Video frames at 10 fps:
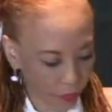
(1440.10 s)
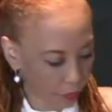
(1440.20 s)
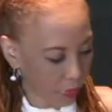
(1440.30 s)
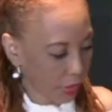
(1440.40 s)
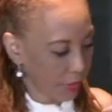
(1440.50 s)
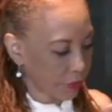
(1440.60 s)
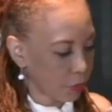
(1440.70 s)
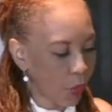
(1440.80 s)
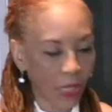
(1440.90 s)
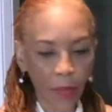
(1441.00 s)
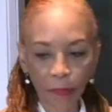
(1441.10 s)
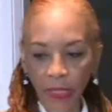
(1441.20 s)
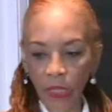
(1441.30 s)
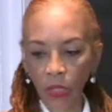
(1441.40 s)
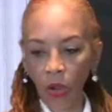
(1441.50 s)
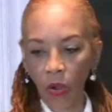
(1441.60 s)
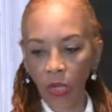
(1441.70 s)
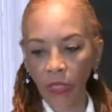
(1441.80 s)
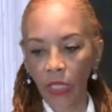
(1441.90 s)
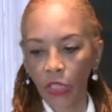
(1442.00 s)
While I pick a
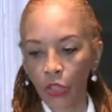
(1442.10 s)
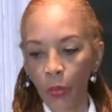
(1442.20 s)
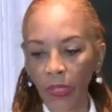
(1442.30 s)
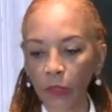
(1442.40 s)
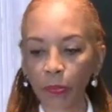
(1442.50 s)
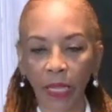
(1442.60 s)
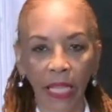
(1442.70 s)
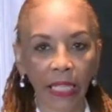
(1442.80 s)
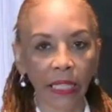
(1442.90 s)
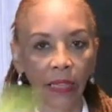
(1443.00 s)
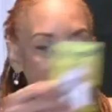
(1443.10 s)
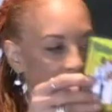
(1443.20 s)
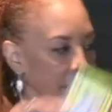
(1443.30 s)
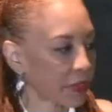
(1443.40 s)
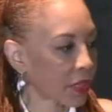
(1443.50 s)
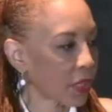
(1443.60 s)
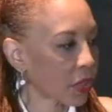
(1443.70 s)
card to explain this.